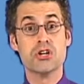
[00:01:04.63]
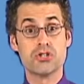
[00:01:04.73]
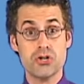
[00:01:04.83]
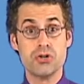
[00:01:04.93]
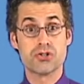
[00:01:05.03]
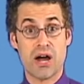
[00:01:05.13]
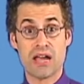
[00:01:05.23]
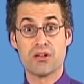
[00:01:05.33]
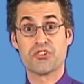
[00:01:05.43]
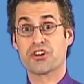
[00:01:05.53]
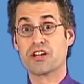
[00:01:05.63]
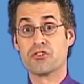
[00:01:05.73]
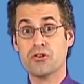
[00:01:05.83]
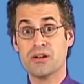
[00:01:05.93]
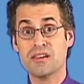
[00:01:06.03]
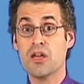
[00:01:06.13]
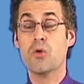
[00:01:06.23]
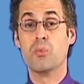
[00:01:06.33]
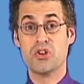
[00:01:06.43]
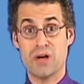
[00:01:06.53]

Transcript: two triangles are congruent when